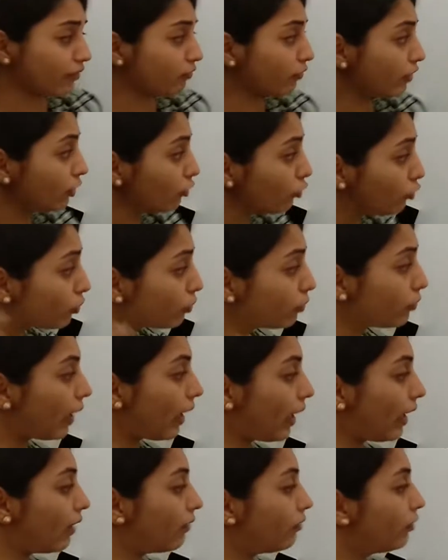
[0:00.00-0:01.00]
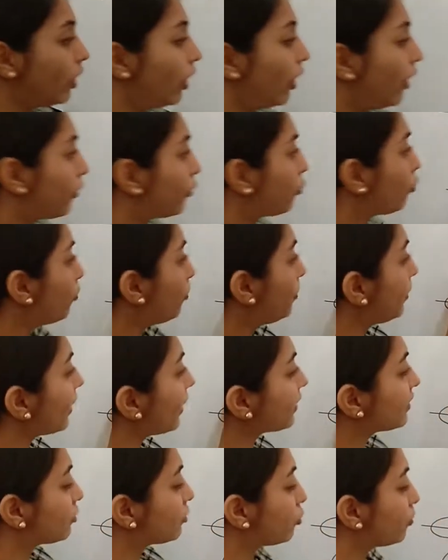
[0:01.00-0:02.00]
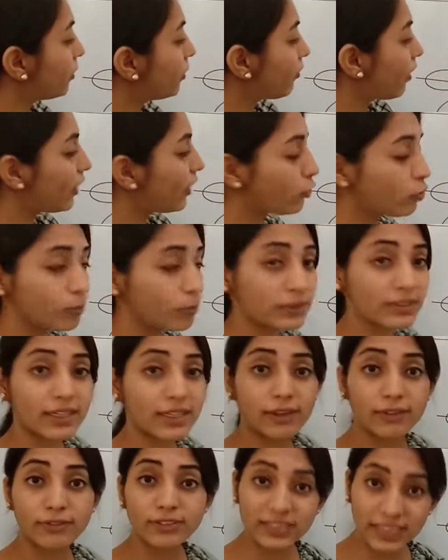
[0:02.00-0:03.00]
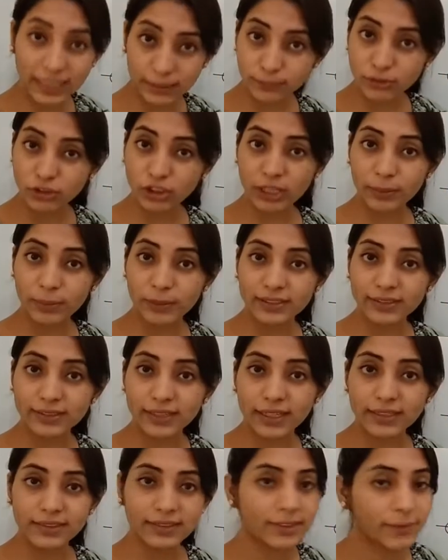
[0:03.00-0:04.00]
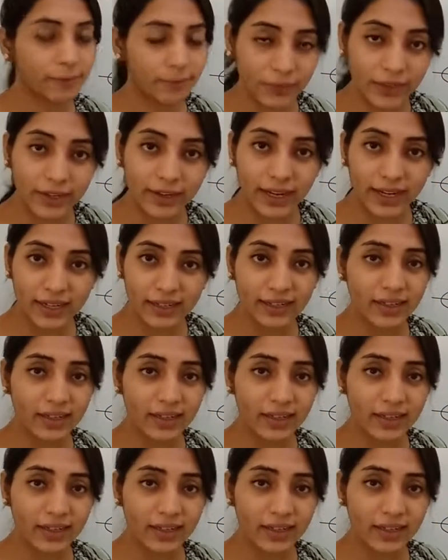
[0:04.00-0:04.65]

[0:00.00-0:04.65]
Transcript: we do have 2px, 2py, 2pz of same shape and size. Right?